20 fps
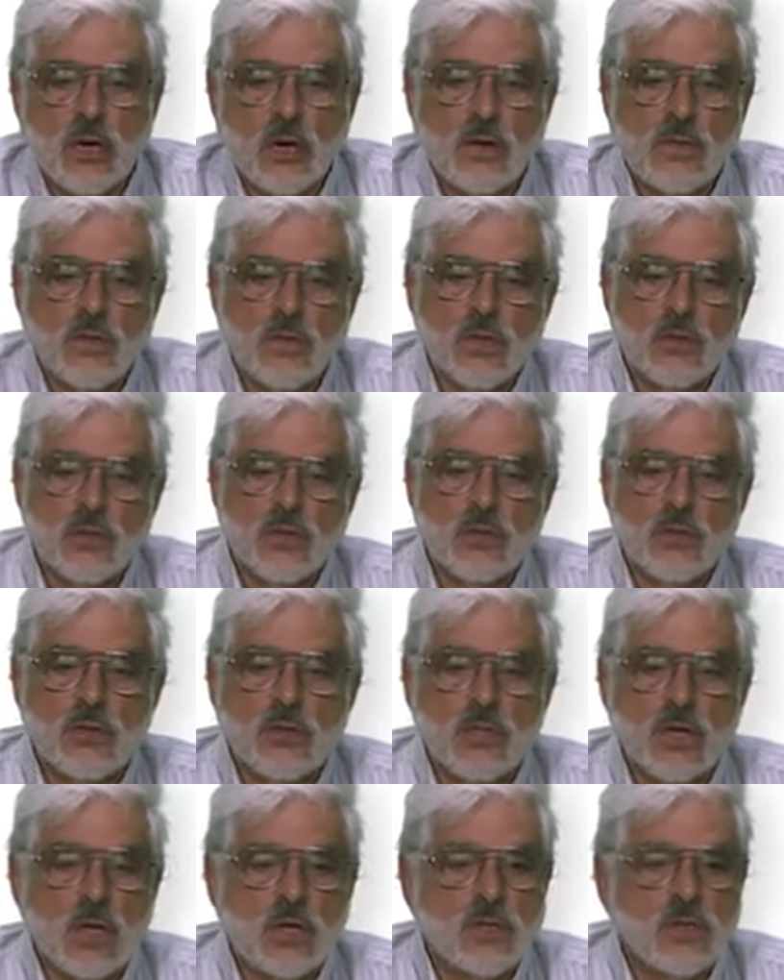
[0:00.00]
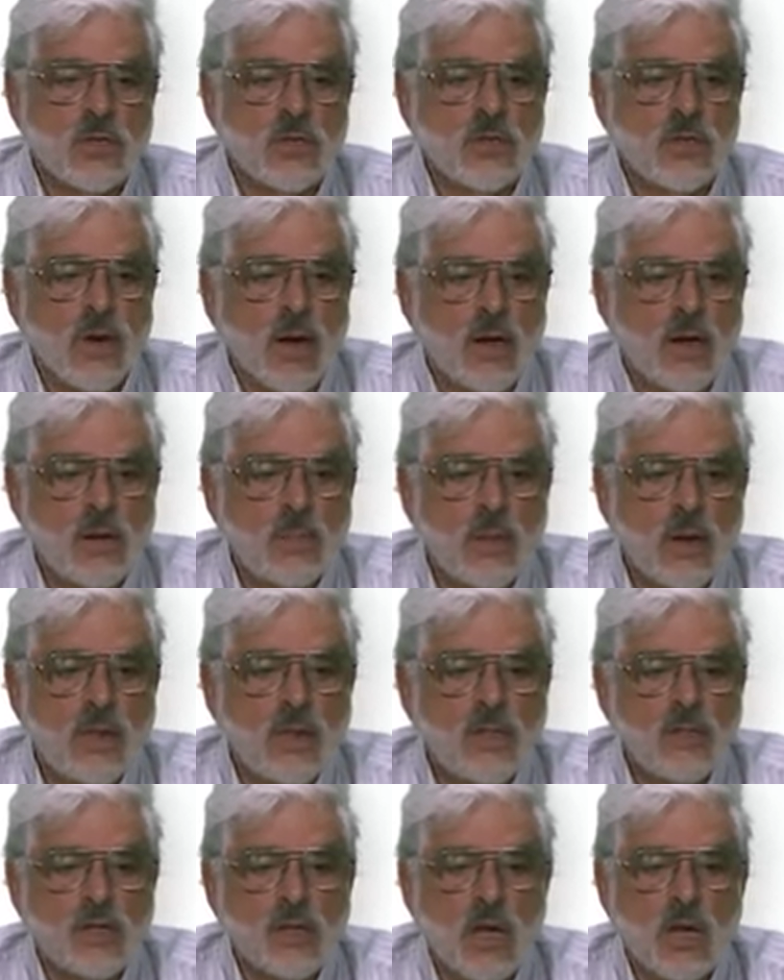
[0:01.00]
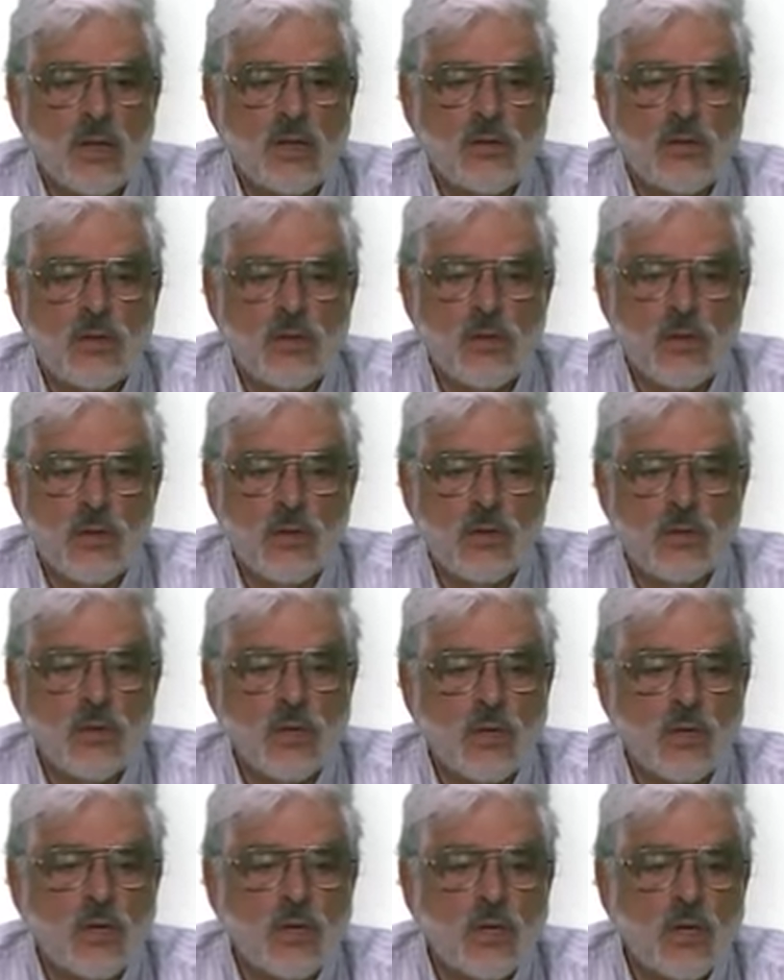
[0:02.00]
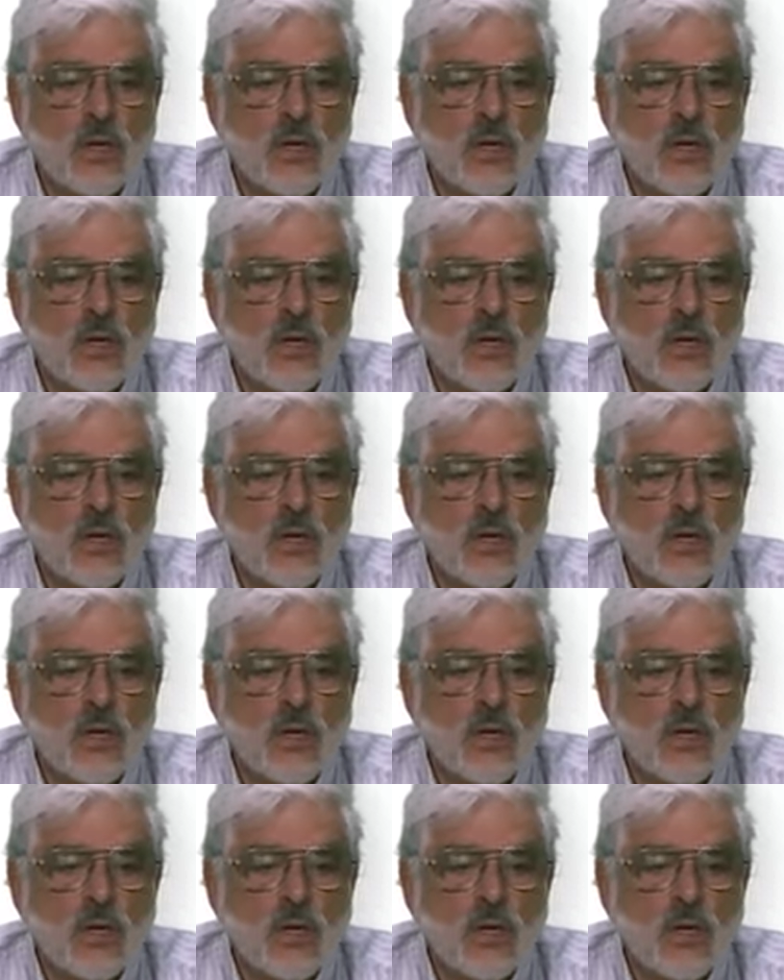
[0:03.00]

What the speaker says: of these two sets divided by the size of the union.